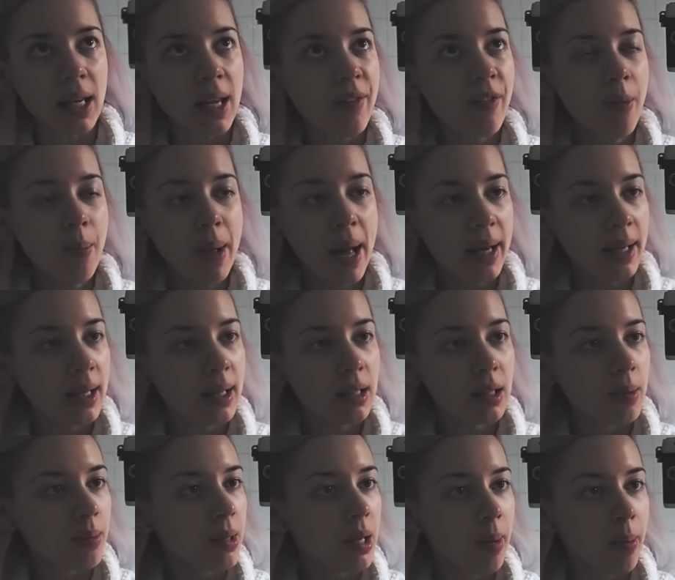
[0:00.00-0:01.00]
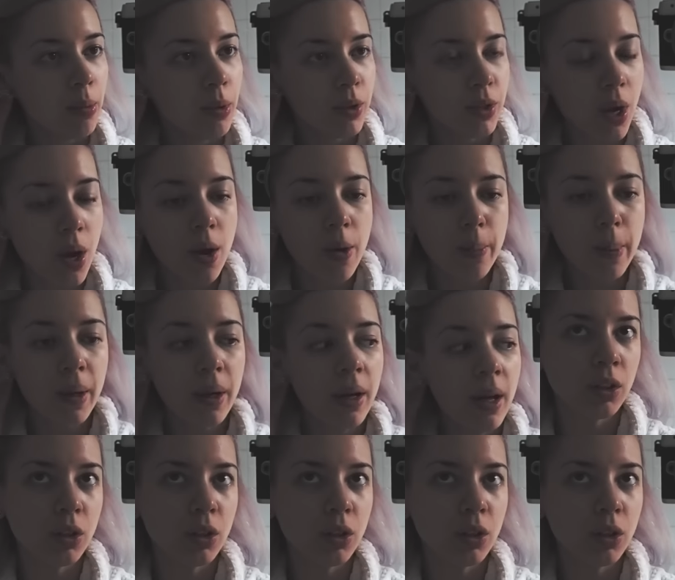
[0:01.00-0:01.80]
even back in September, October.